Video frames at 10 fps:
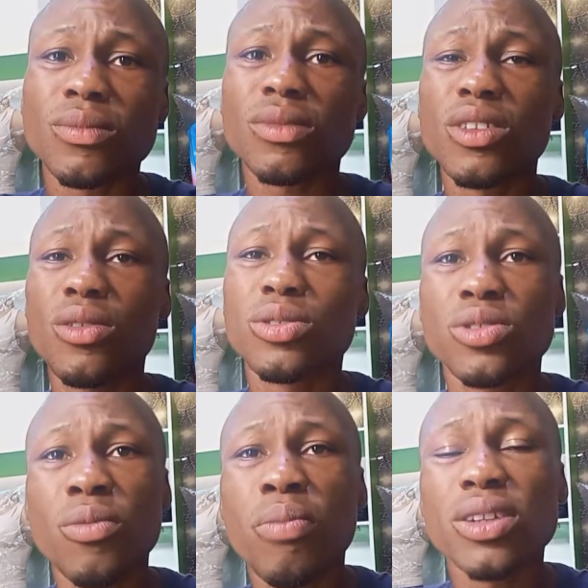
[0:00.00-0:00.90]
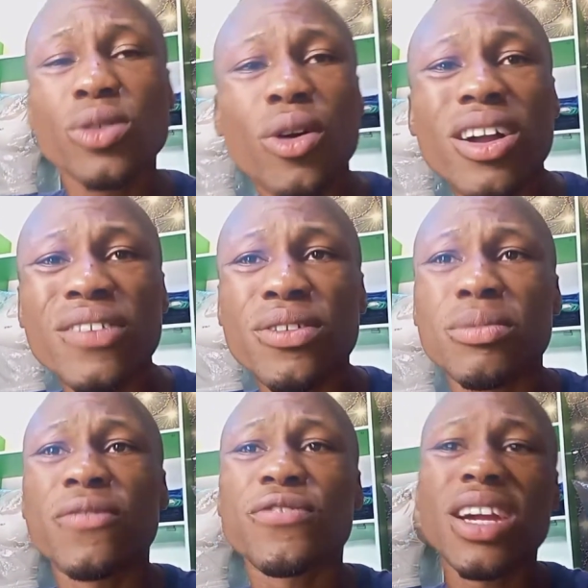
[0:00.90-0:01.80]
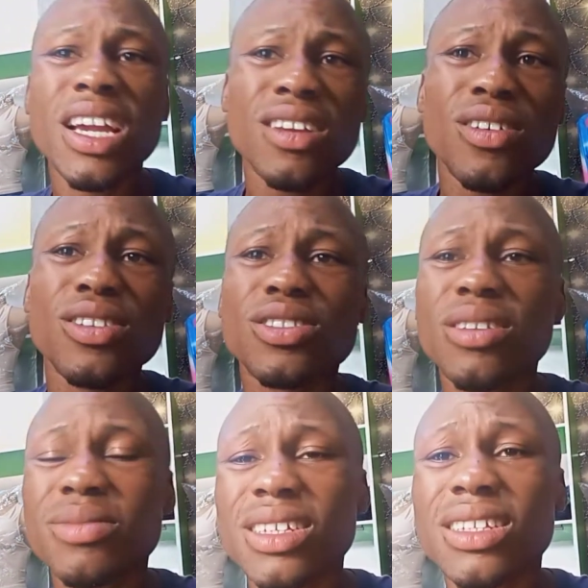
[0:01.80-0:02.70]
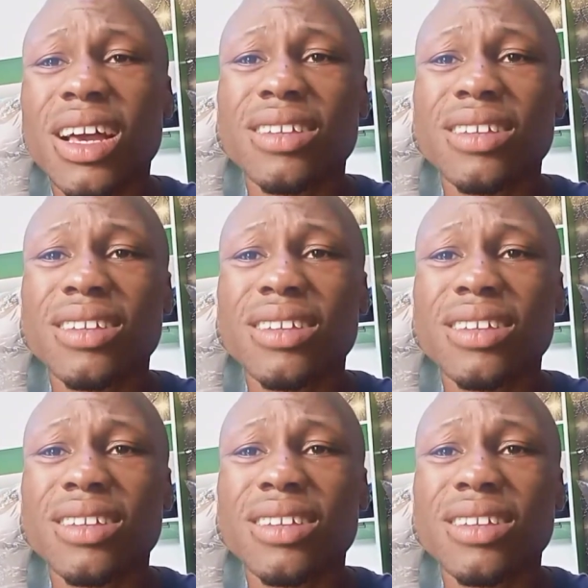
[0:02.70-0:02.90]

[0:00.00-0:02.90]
you bought coin from a friend or something,